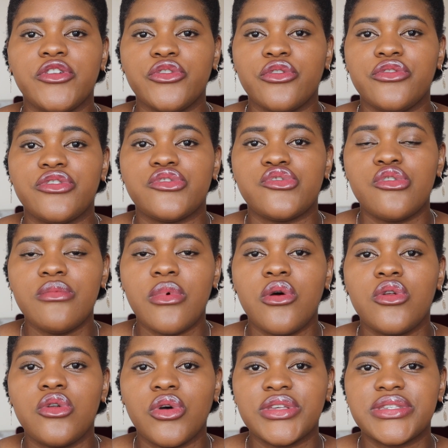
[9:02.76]
you know the
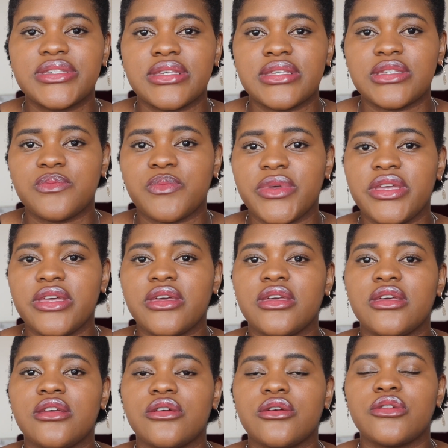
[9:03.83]
normal losses
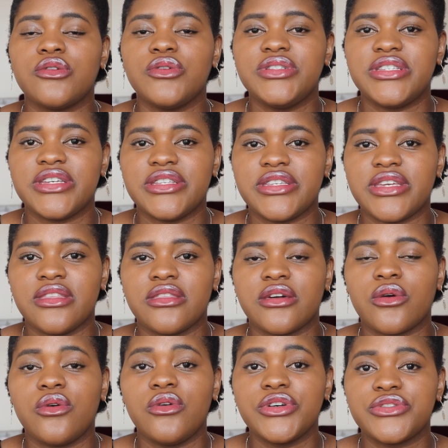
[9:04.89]
being included in the
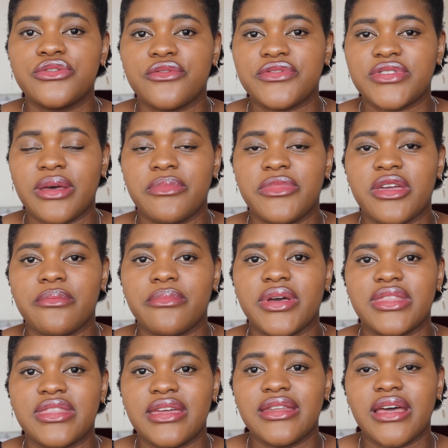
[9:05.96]
cost of something
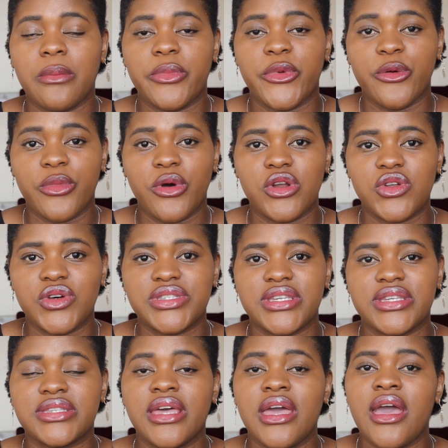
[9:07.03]
but then abnormal
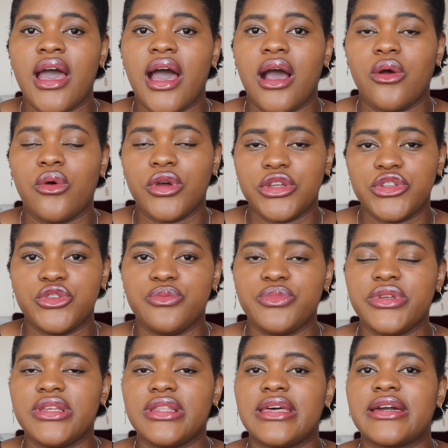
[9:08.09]
losses are going to
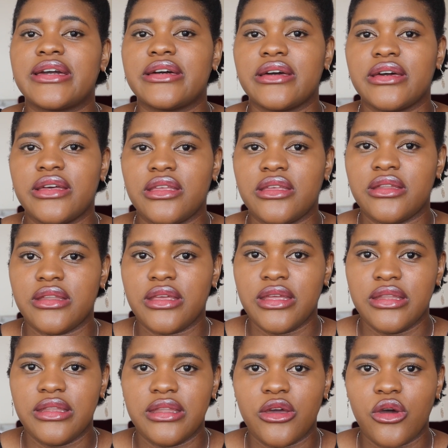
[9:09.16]
be like an,
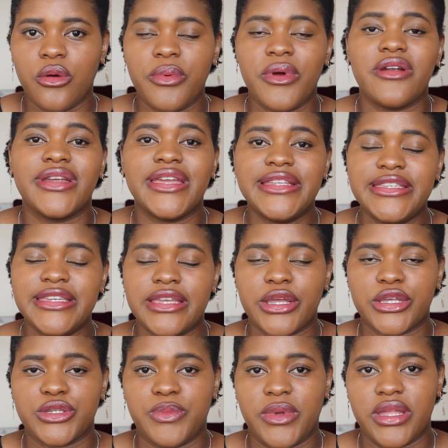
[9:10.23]
an operating
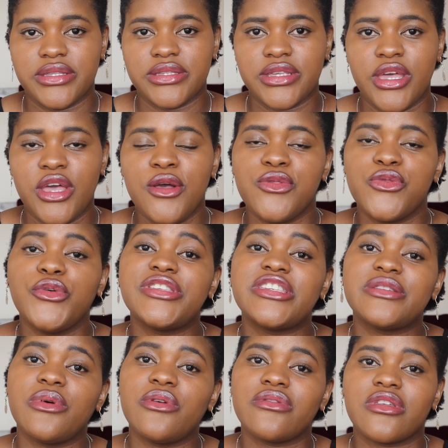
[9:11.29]
expense those are
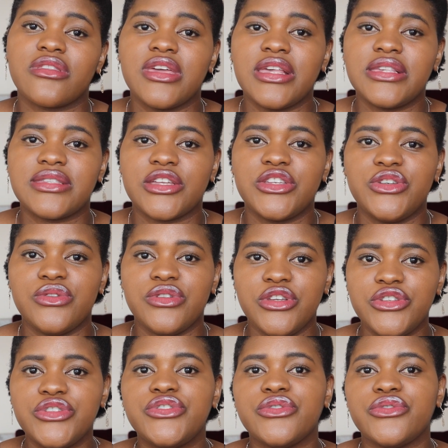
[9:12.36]
some of the things that you
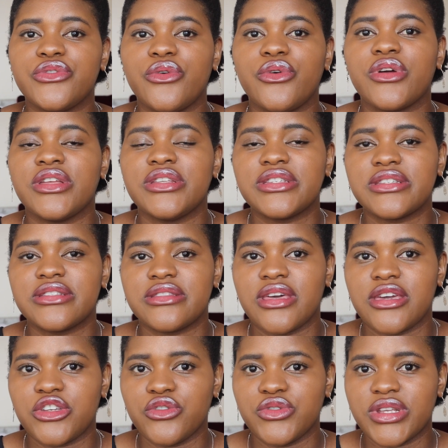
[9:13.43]
need to know and
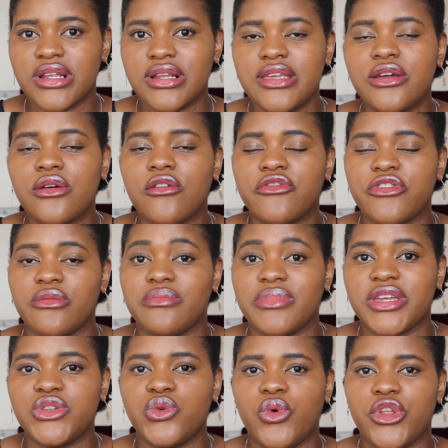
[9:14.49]
they should click off the
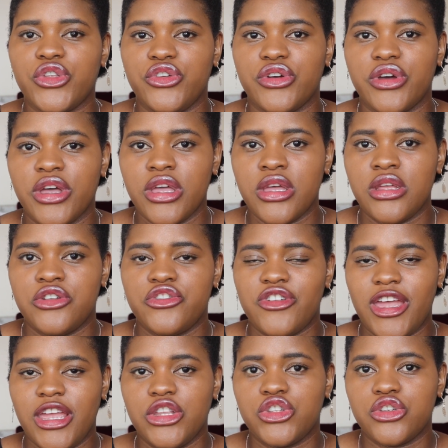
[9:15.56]
bat when you're
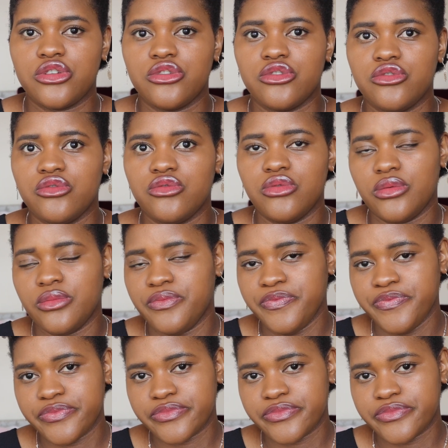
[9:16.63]
trying to